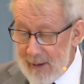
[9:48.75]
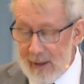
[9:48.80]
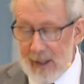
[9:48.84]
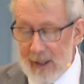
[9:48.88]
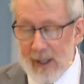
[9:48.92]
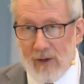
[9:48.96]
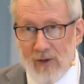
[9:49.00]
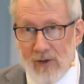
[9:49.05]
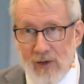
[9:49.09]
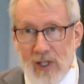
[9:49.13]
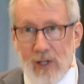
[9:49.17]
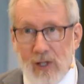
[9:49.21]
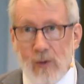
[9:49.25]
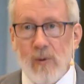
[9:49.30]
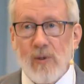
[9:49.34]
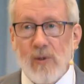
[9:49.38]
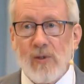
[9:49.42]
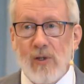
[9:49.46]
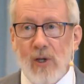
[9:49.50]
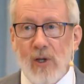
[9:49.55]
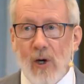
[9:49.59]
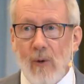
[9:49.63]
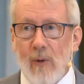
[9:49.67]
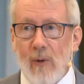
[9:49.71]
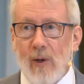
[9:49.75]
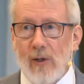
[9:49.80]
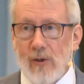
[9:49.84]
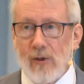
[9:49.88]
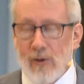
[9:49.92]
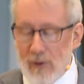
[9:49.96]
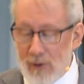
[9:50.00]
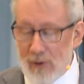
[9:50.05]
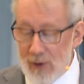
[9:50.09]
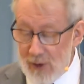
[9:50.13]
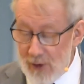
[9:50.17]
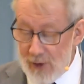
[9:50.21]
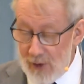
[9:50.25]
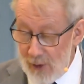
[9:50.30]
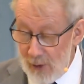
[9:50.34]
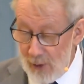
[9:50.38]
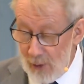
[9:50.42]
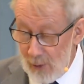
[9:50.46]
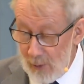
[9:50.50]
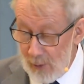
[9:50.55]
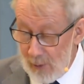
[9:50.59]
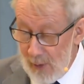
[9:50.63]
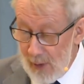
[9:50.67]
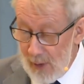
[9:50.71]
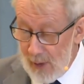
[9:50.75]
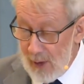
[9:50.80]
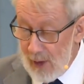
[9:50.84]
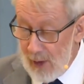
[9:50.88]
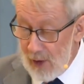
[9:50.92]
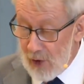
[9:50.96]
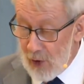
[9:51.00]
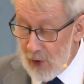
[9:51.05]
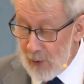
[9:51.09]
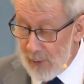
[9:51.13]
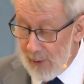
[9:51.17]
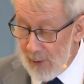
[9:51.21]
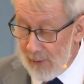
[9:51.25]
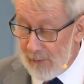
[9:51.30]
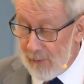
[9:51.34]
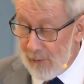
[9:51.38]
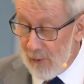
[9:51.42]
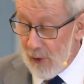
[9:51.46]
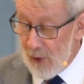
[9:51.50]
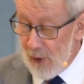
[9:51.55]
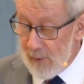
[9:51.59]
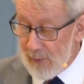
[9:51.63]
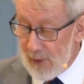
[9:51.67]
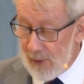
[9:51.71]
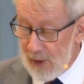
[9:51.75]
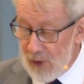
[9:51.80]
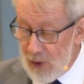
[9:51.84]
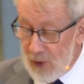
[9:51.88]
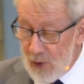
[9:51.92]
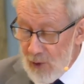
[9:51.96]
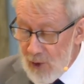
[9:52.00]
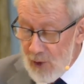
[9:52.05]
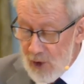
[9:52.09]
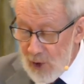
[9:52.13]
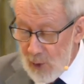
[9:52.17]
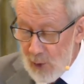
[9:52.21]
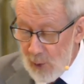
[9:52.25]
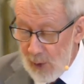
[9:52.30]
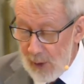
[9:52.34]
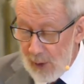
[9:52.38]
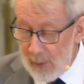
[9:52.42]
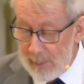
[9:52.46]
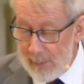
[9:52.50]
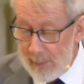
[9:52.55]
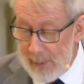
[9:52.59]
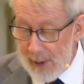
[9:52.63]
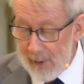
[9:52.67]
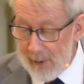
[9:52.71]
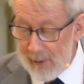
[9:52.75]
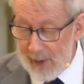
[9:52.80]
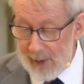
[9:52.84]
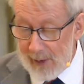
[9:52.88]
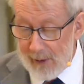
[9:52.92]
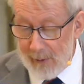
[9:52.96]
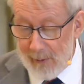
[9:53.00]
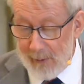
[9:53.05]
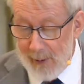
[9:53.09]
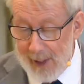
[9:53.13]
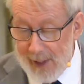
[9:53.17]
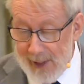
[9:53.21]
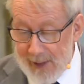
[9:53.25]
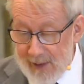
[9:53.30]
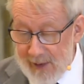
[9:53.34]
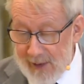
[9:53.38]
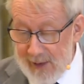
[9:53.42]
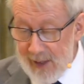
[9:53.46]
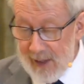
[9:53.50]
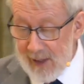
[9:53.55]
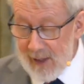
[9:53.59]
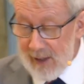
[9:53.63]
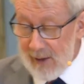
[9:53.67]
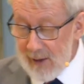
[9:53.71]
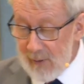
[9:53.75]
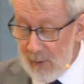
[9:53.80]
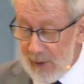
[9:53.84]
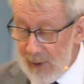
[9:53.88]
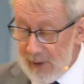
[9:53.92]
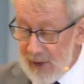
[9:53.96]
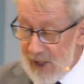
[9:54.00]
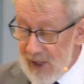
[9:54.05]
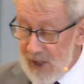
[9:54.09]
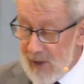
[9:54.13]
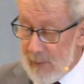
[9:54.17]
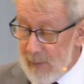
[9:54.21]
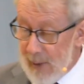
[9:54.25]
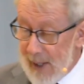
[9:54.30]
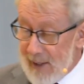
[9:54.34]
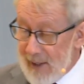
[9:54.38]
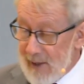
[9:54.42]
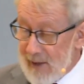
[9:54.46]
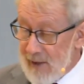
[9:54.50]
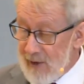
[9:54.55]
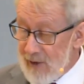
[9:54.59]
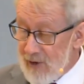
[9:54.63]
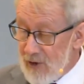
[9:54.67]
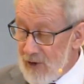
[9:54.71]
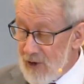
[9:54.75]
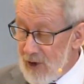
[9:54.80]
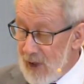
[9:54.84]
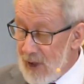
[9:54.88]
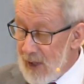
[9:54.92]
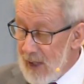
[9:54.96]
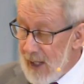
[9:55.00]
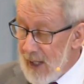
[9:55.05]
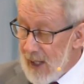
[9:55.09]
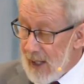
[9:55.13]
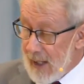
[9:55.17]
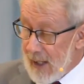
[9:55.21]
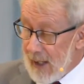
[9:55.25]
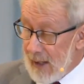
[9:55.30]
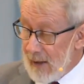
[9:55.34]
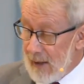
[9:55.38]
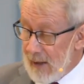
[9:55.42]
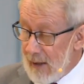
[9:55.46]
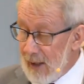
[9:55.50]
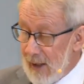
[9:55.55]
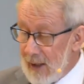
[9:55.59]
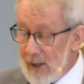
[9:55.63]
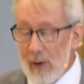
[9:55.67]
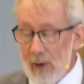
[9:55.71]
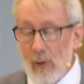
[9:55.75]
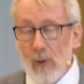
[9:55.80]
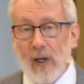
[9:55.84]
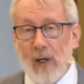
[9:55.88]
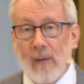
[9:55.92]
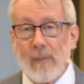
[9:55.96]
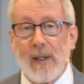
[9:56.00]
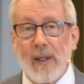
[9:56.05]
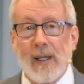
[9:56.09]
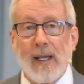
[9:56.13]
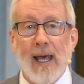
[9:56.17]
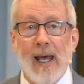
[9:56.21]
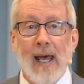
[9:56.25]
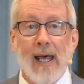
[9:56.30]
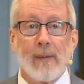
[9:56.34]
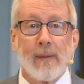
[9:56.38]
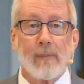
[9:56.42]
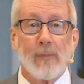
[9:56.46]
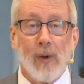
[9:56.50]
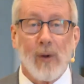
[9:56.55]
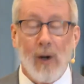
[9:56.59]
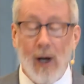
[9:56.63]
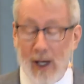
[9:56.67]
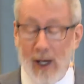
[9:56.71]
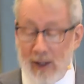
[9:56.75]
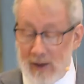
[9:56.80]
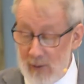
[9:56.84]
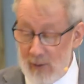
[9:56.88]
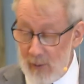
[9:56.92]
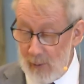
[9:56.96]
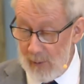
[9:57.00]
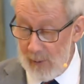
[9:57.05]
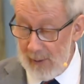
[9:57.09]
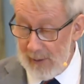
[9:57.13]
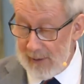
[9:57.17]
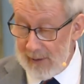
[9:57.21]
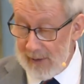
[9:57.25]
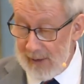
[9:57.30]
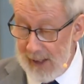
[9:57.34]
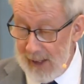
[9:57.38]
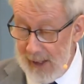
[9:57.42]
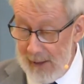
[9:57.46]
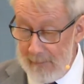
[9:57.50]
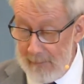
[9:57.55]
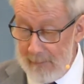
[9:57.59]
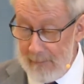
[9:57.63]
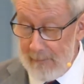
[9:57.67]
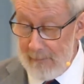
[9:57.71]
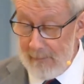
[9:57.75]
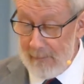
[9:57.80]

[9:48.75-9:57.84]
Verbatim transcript: and she was going to the tomb to perform the usual burial rites with the spices she and the other women had brought with them.